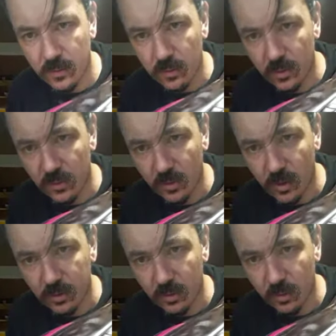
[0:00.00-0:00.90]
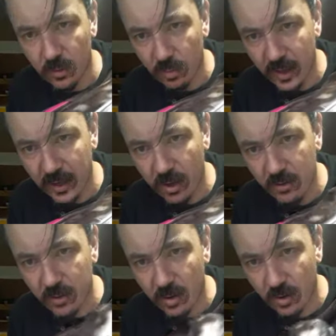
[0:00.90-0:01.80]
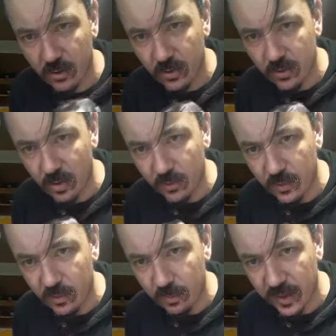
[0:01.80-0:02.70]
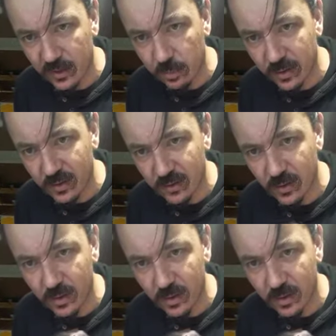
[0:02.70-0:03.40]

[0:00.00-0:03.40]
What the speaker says: We side grills with black over the top with black splitters.